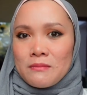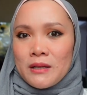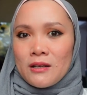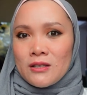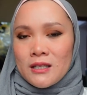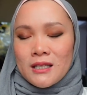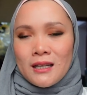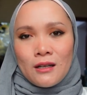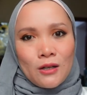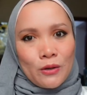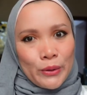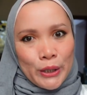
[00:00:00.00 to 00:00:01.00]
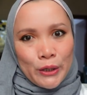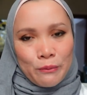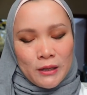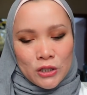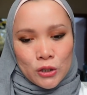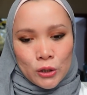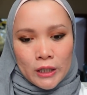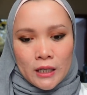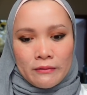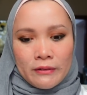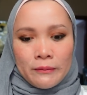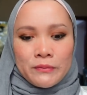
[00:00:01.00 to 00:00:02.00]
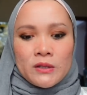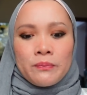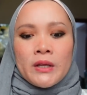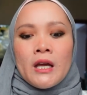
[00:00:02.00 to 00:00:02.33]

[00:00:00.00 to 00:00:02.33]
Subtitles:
because this can lower your blood sugar levels,